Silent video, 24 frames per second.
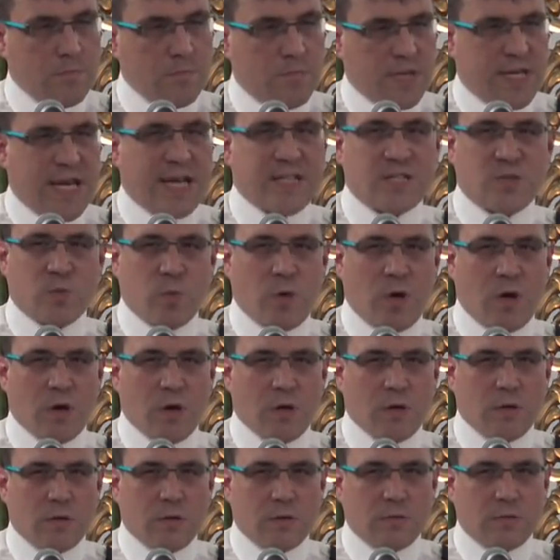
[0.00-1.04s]
But guess what?
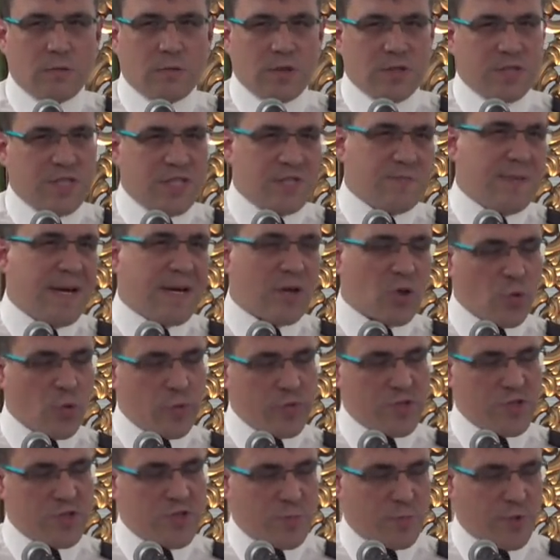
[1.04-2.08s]
Because this might come
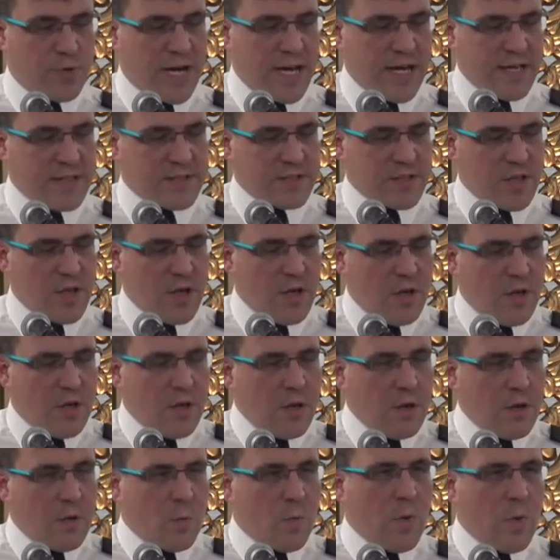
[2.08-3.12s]
as a surprise.
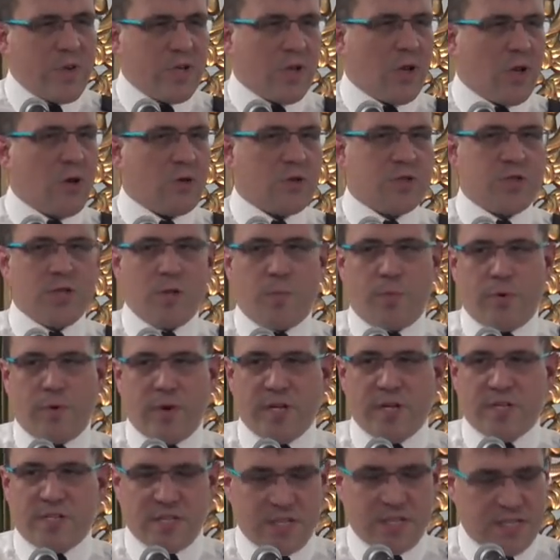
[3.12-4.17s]
When we launch an
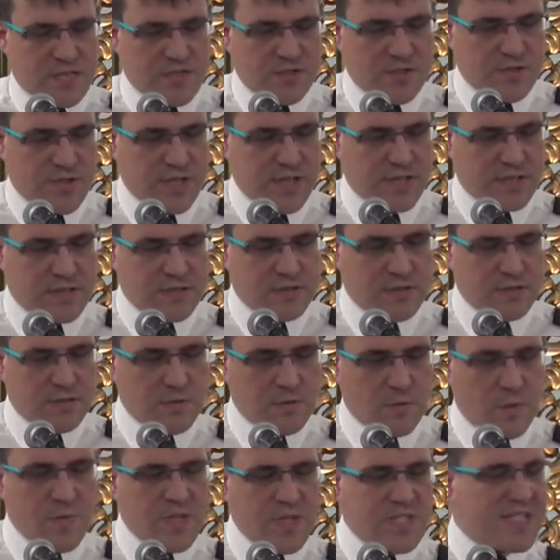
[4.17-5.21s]
operation in the district,
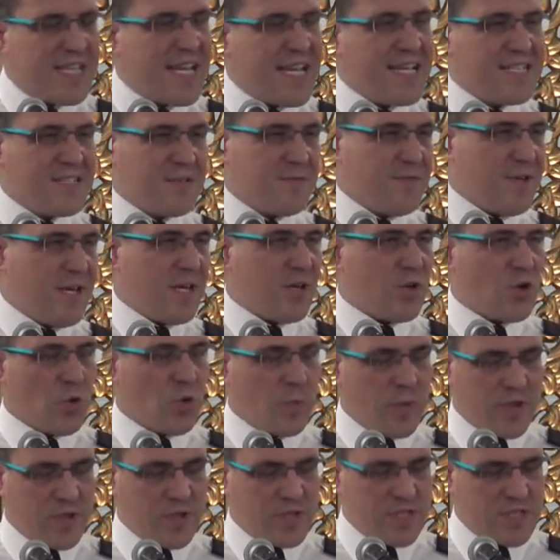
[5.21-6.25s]
when we seize a vehicle
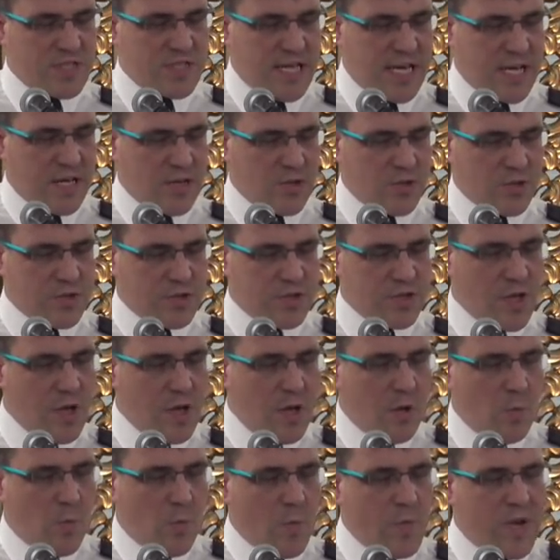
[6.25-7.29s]
because it's dangerous,
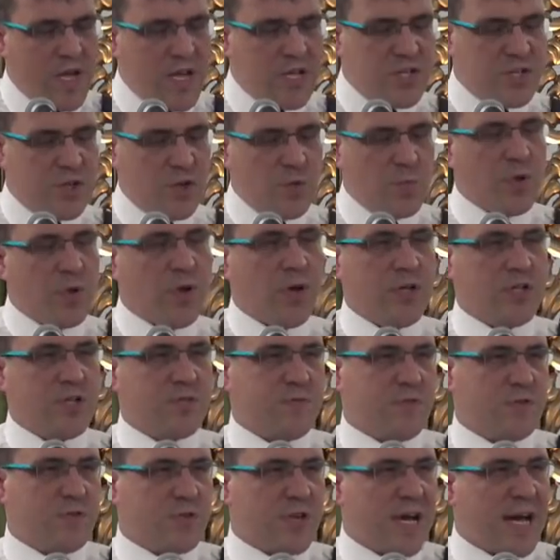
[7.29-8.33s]
when we issue points
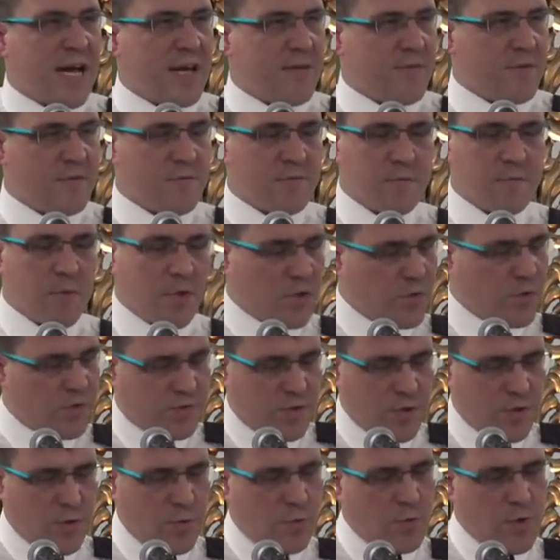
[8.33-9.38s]
for driving
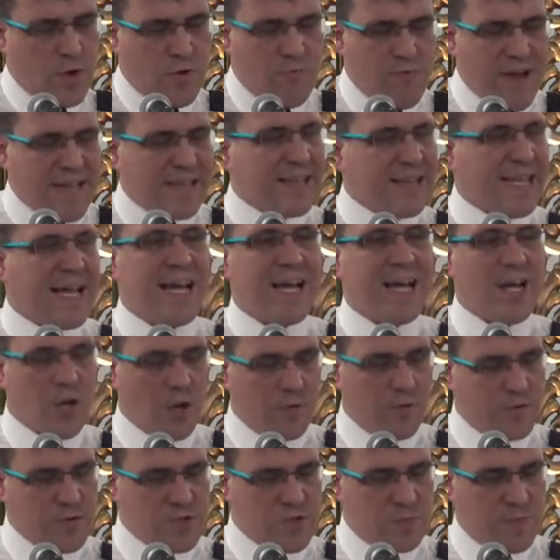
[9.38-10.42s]
through a red light
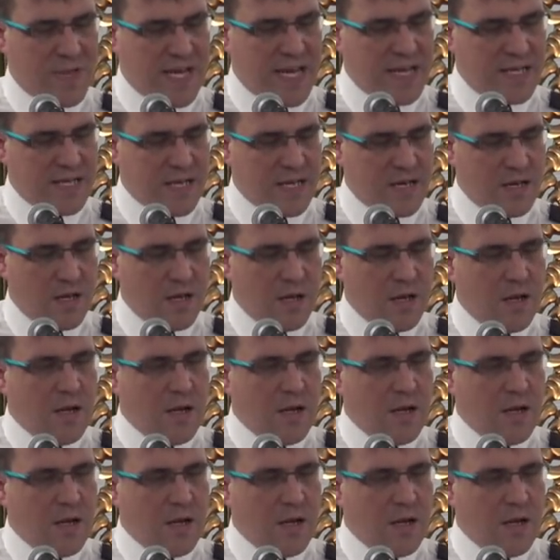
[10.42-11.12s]
or for speeding,